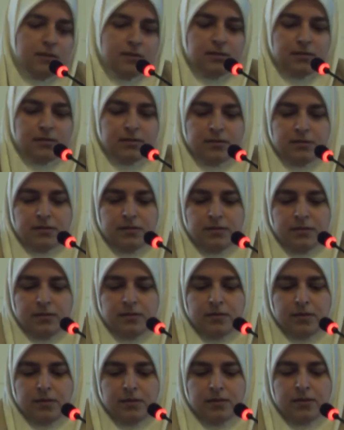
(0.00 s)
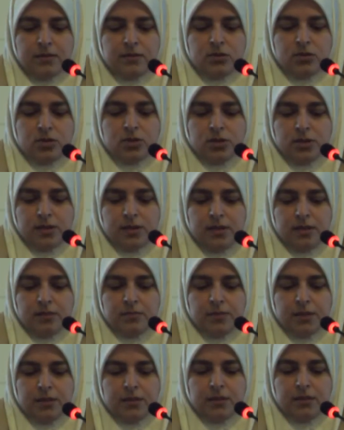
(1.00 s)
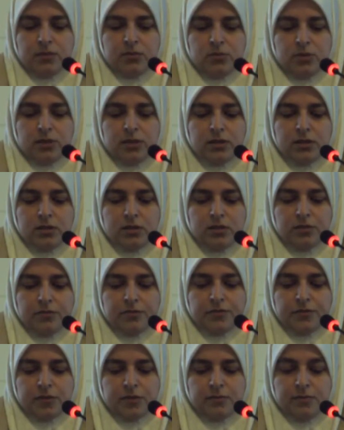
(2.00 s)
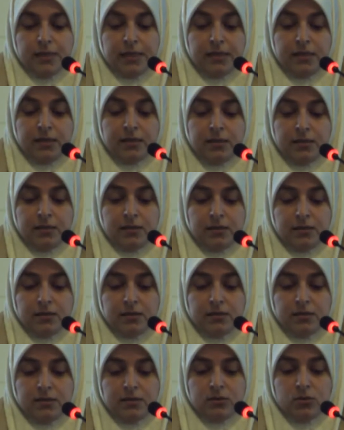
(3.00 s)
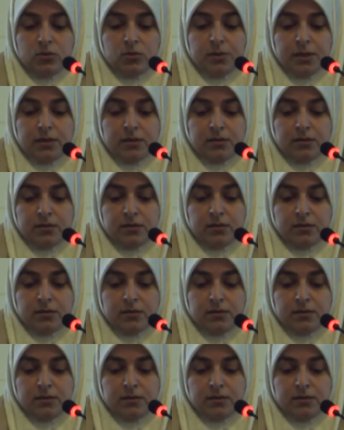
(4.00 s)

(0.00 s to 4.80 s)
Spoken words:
in this journey by the work of many urban